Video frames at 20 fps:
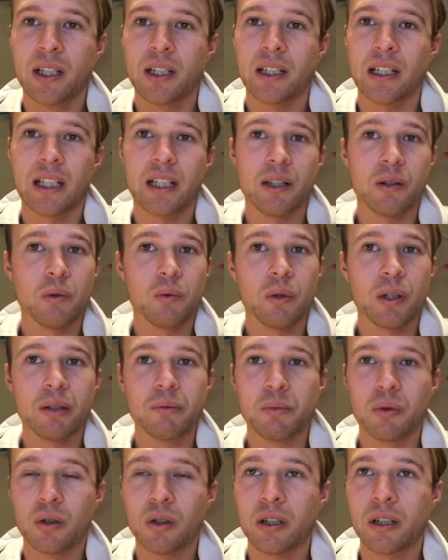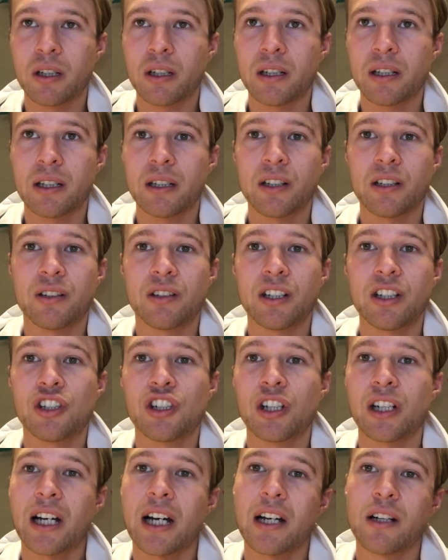Yeah, one more, Di
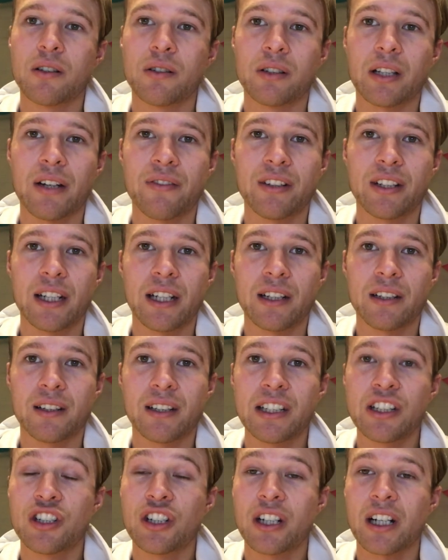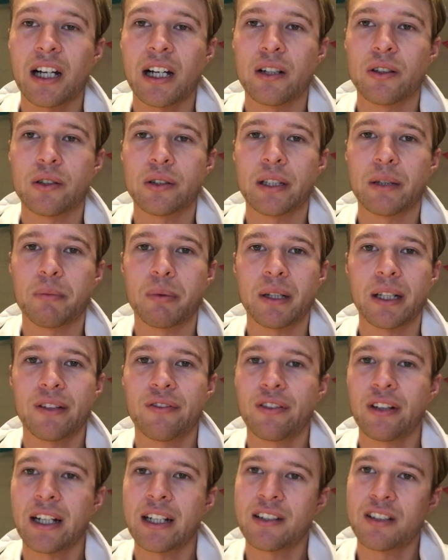Gennaro, Davide Di Gennaro. He
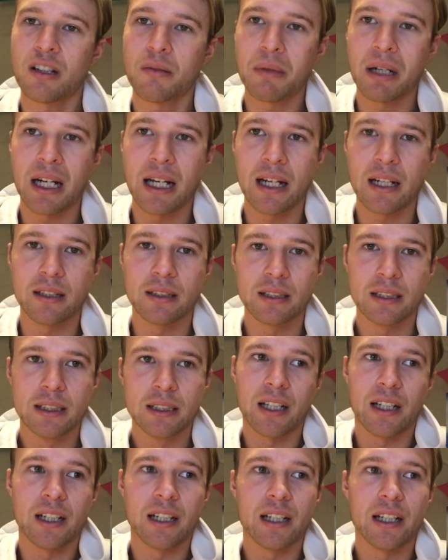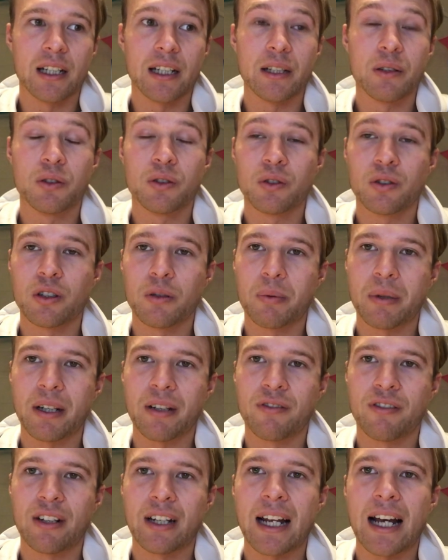played for AC Milan. He was also
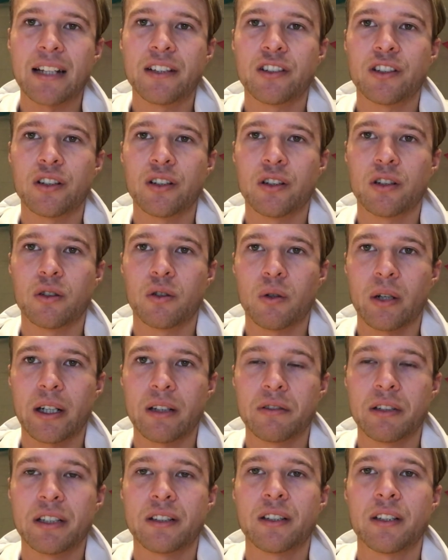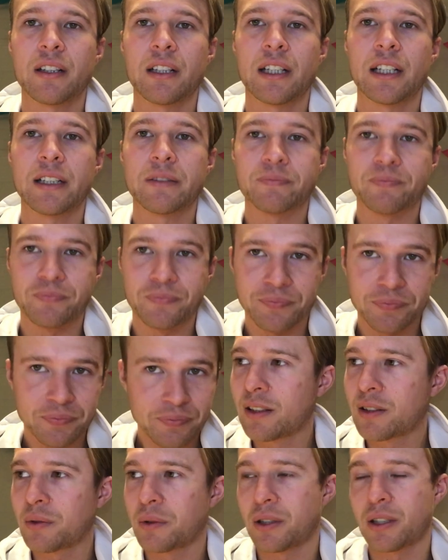playing for Lazio quite recently.
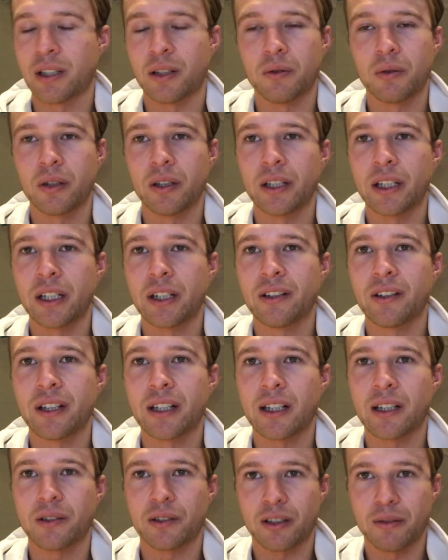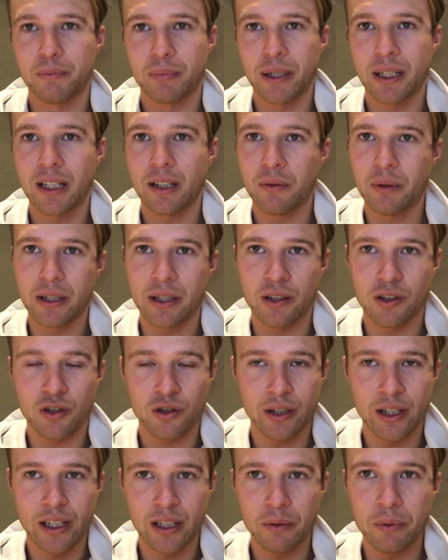This was the quality, you know, that I was competing with and
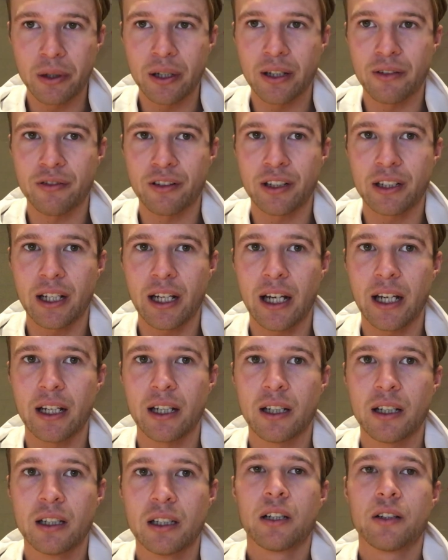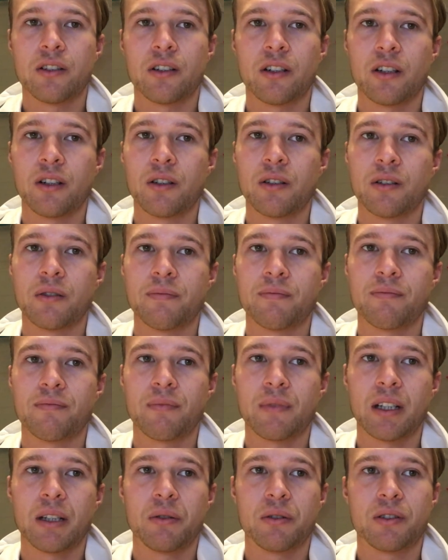training with every day. So
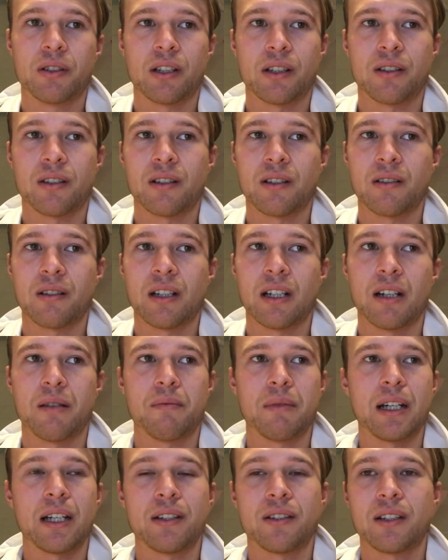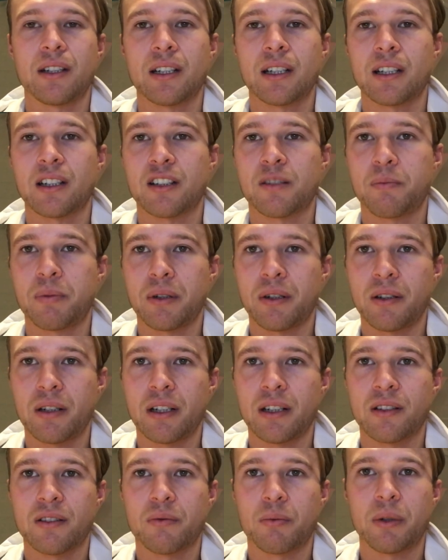it was just an amazing
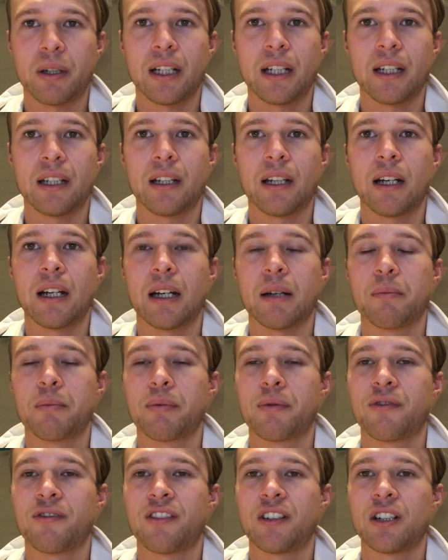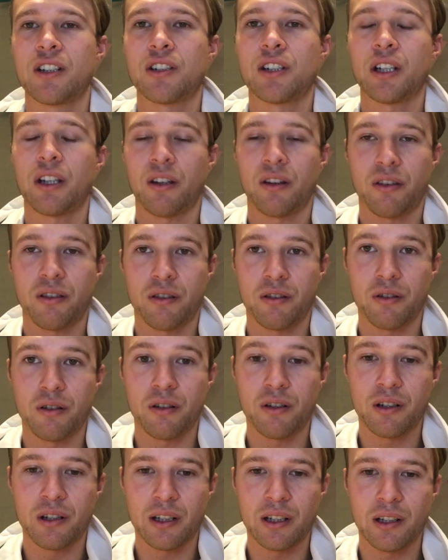experience. We ended up finishing
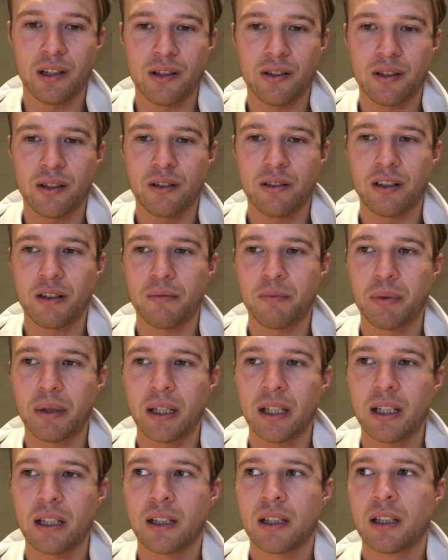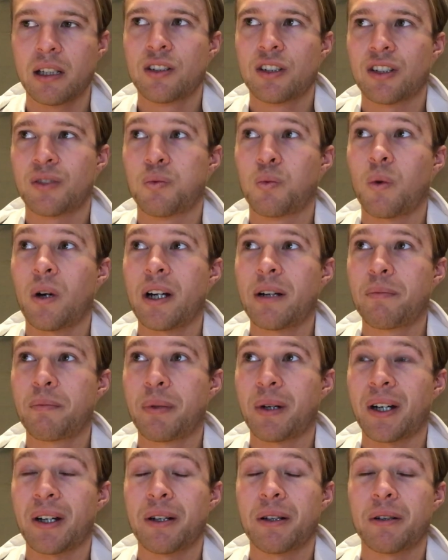third in the Serie B, just one
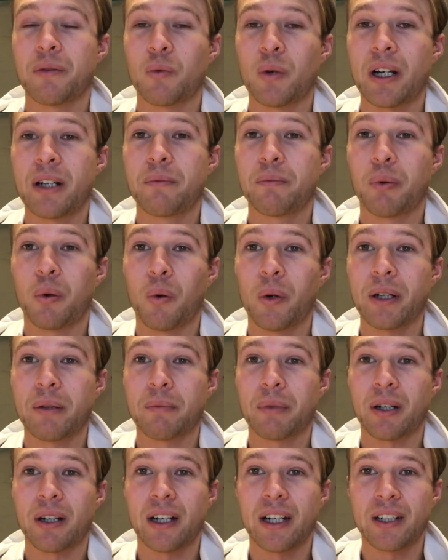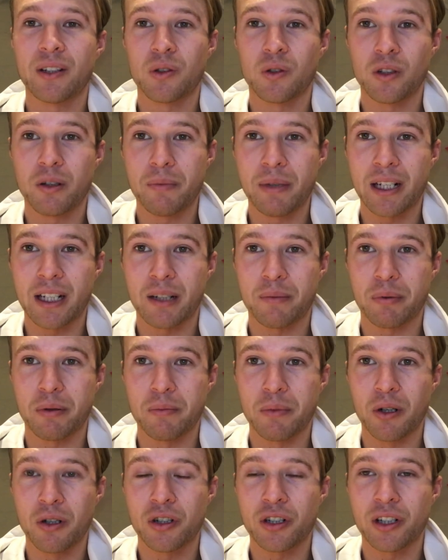point behind automatic
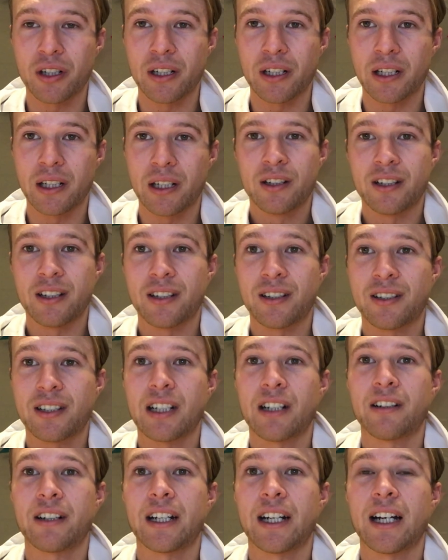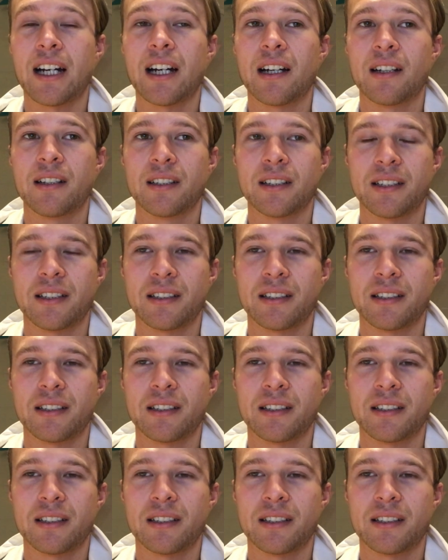promotion to the Serie A.